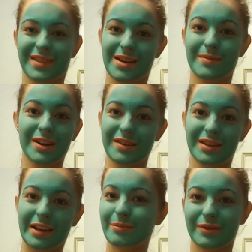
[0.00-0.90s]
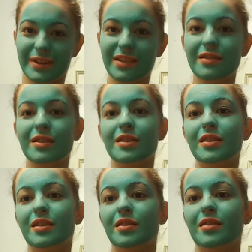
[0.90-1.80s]
I'm not at that point.
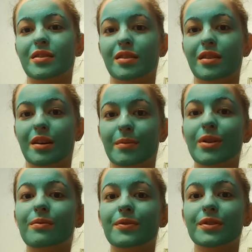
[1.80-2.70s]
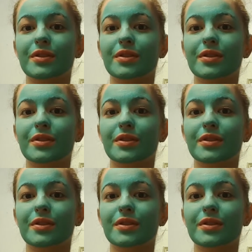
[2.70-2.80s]
I'm hopeful